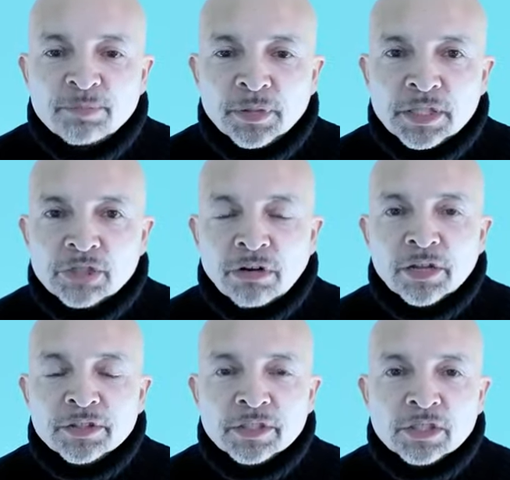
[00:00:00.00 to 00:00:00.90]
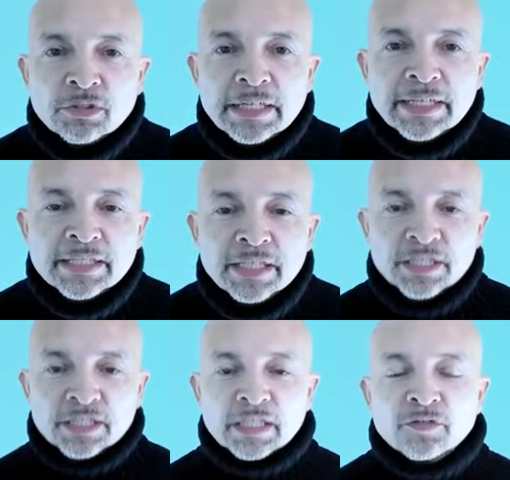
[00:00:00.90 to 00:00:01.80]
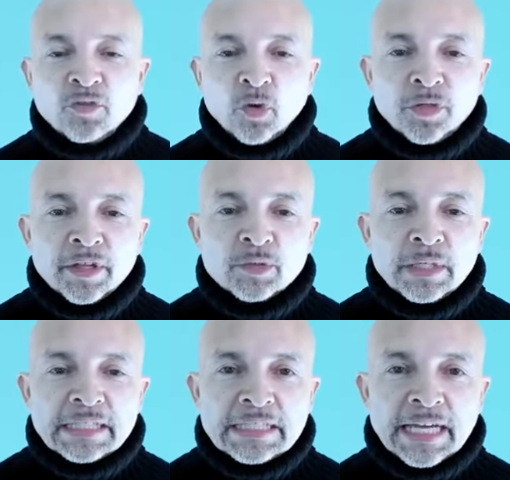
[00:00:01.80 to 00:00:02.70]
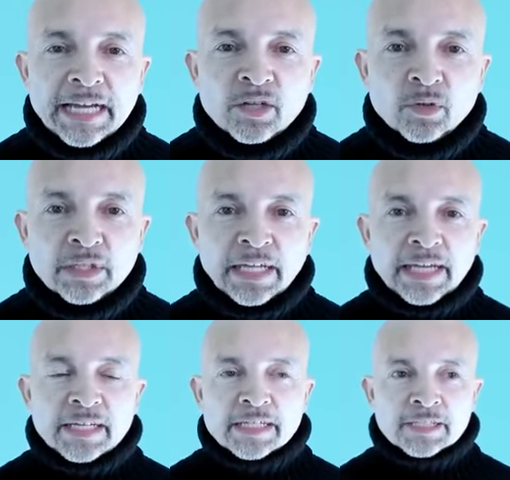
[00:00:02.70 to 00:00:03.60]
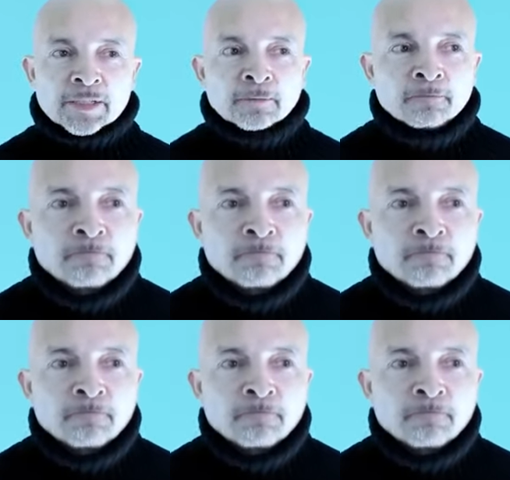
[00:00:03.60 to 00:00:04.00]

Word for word: put this straight onto the screen here so you can see the four things we need to tackle, and that is.